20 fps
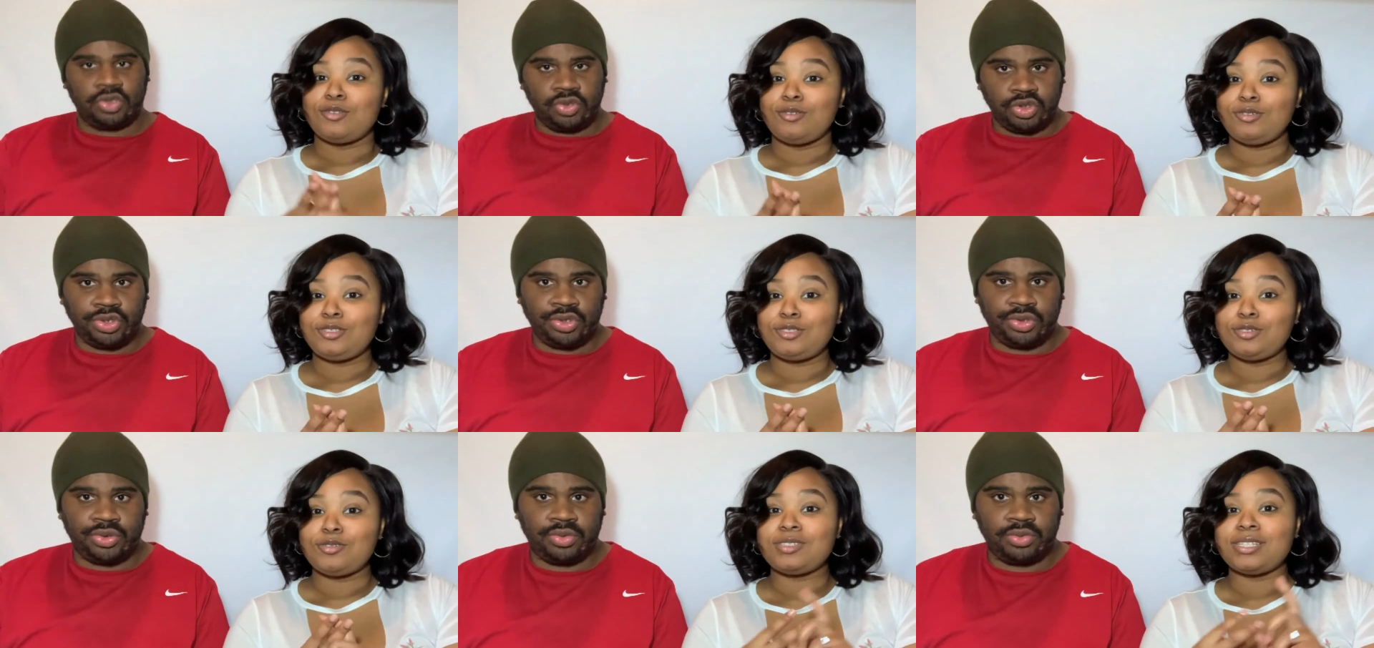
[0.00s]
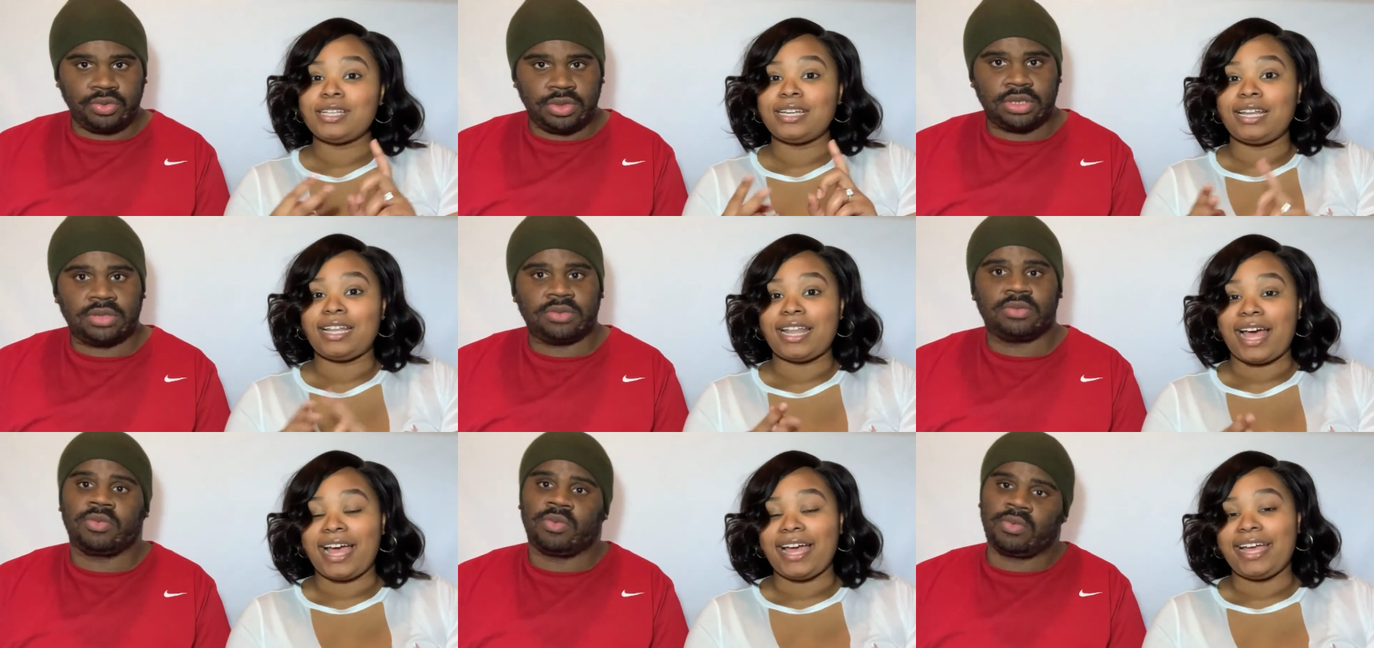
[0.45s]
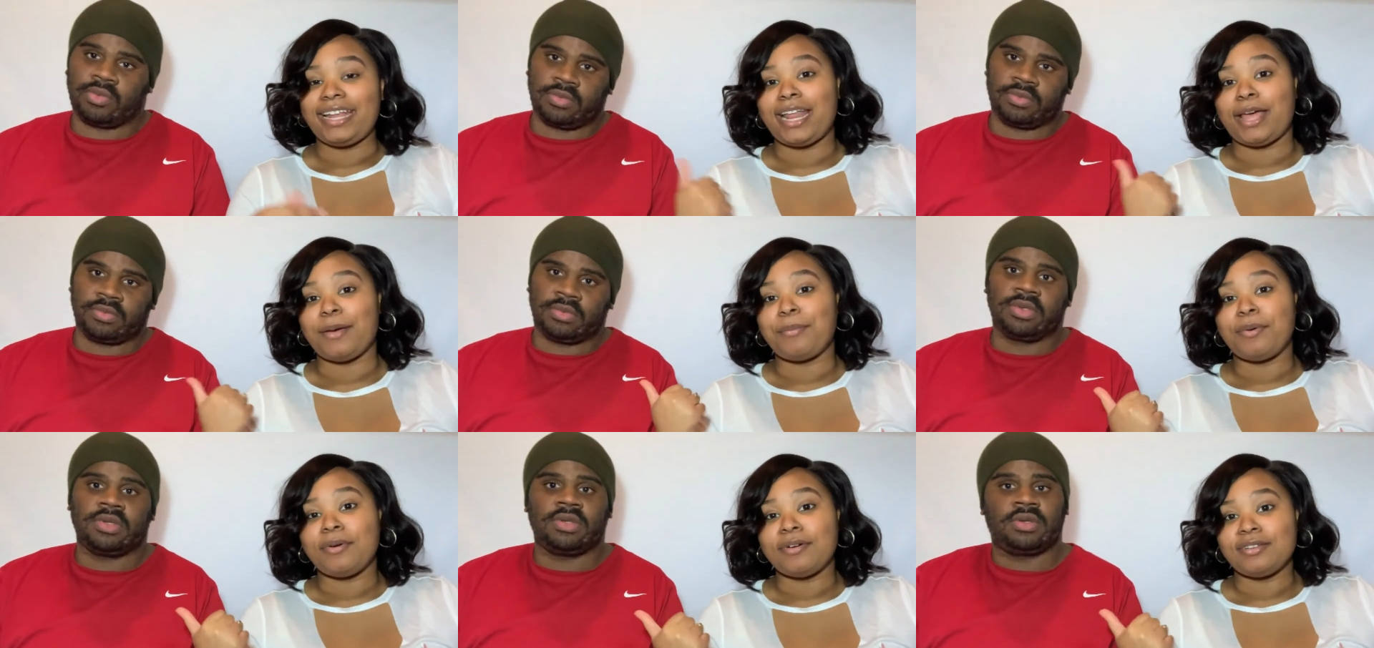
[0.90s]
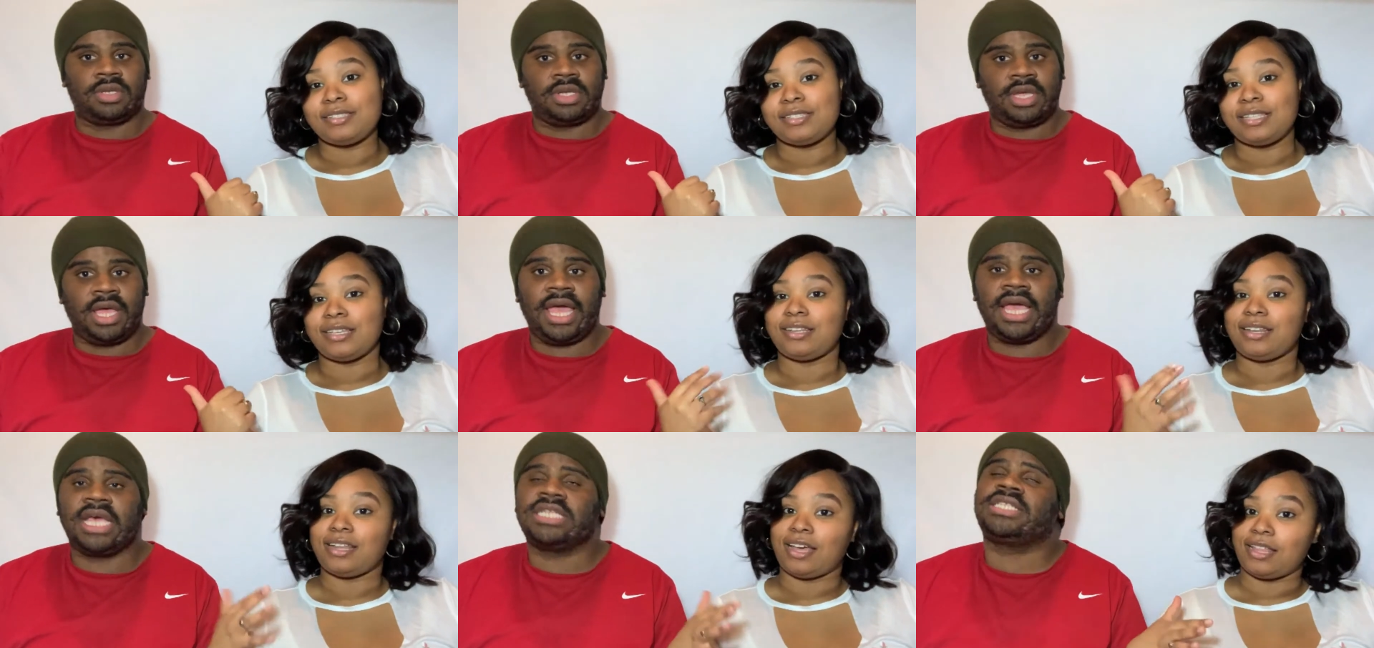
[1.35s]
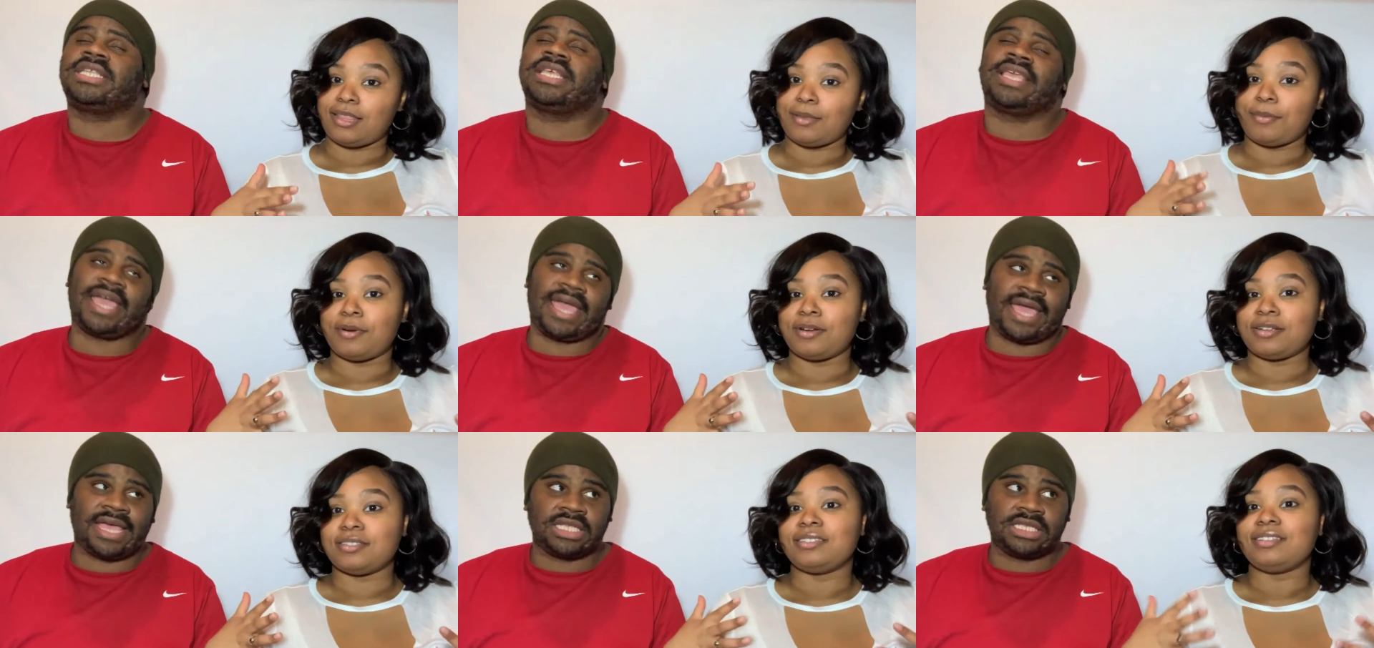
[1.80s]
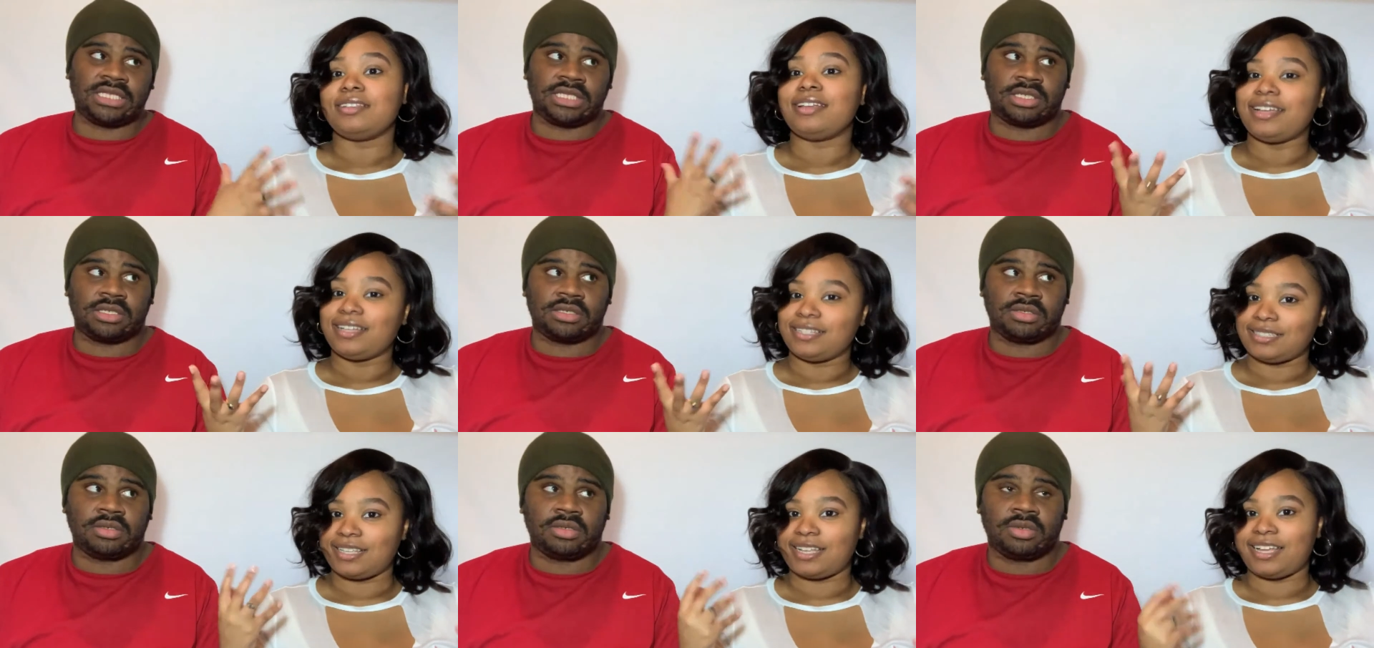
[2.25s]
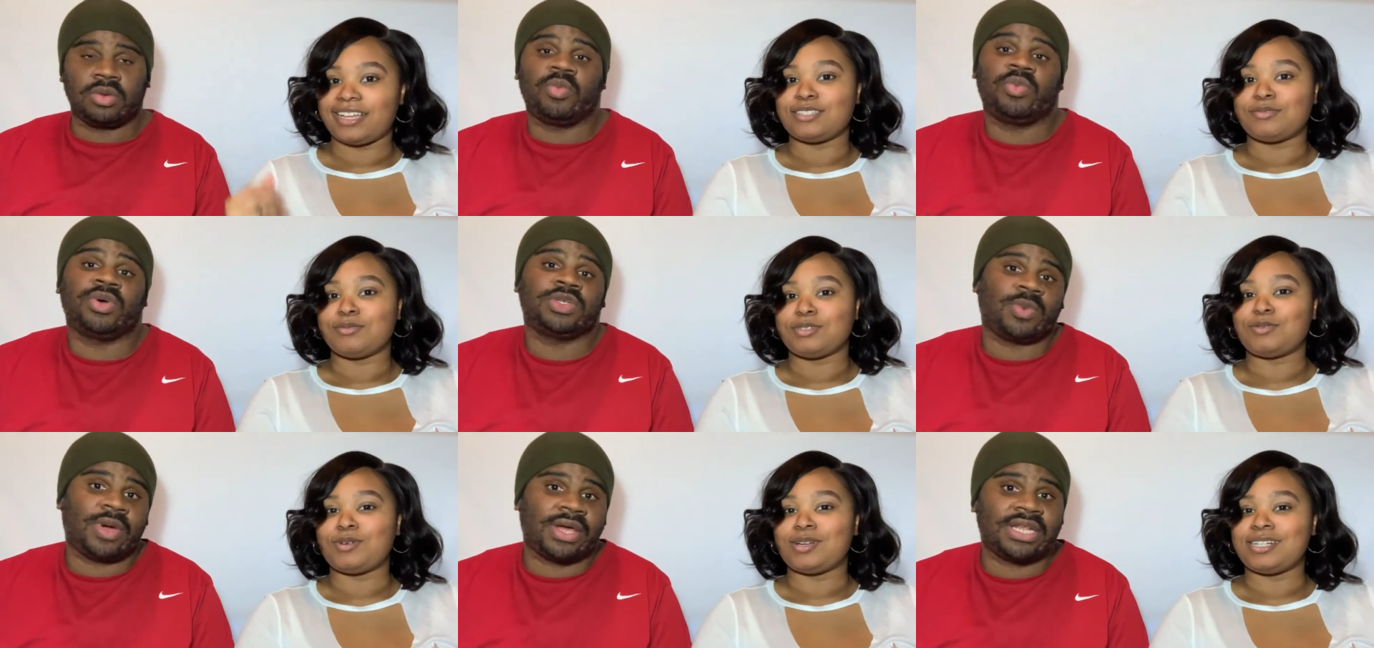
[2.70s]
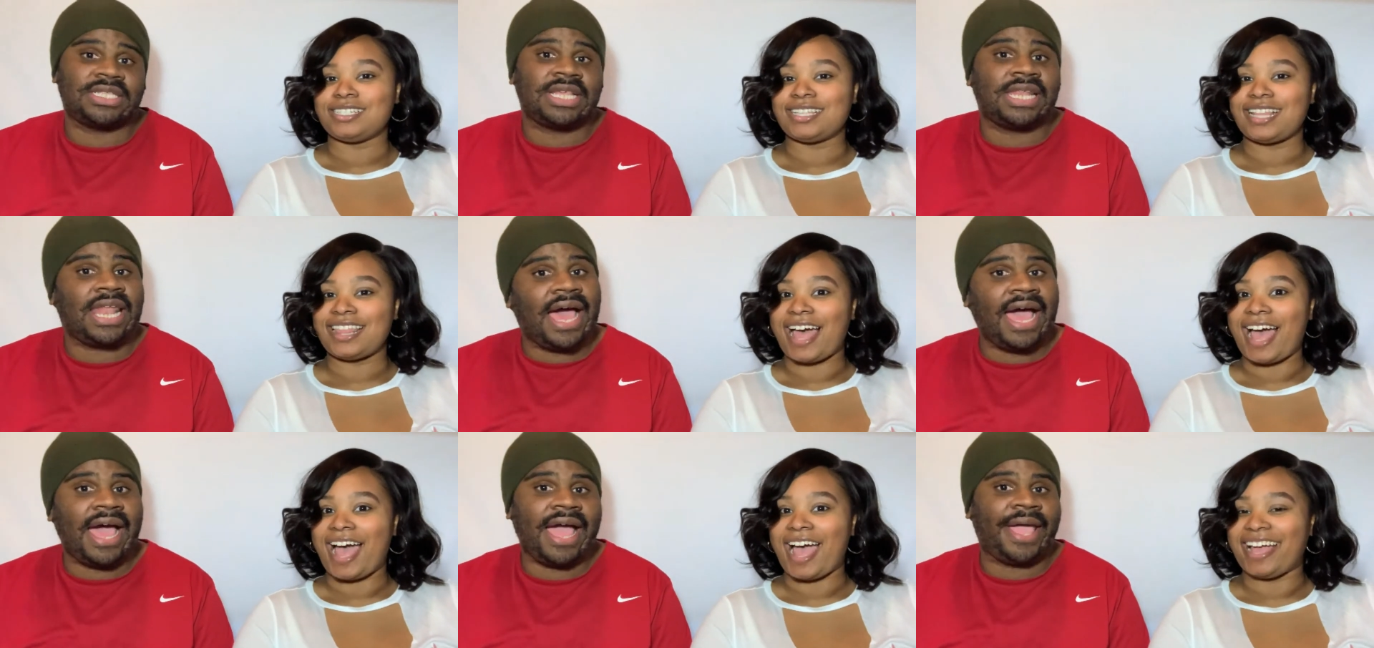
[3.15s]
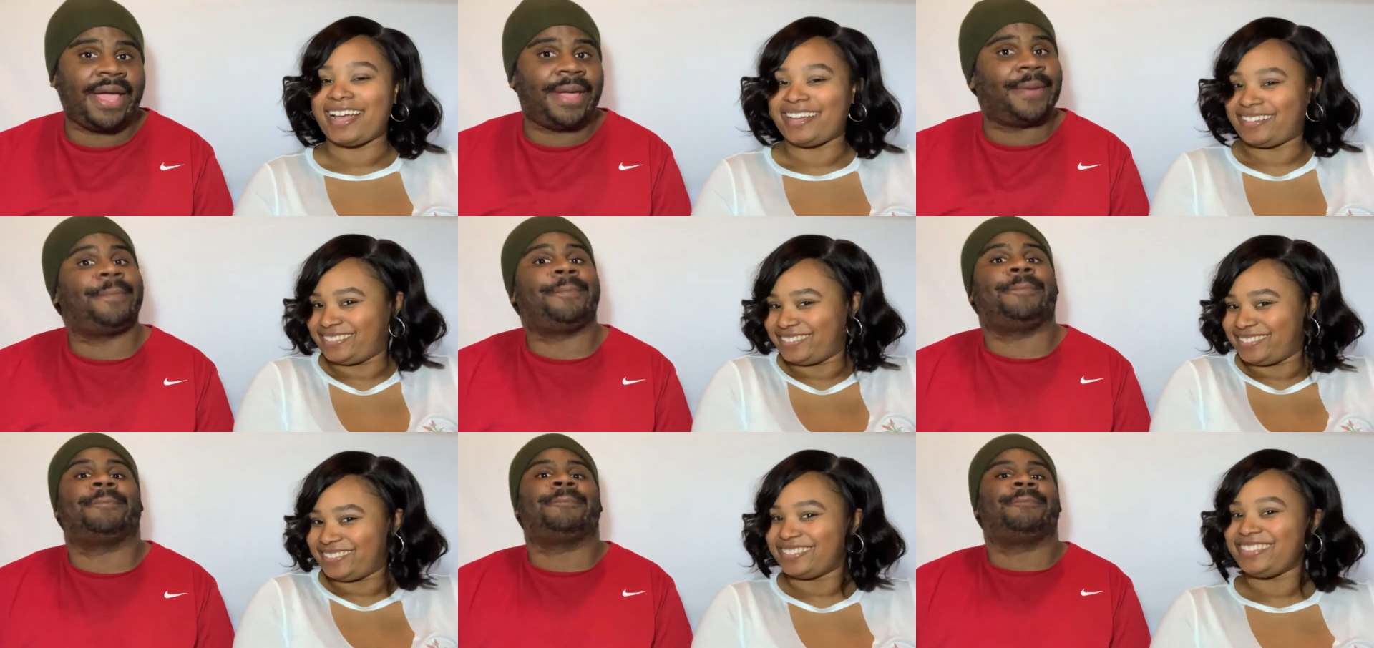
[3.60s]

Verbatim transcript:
Speaker 1: two truths and a lie, and that person has, to guess. has to guess which, which one, one is the lie. lie.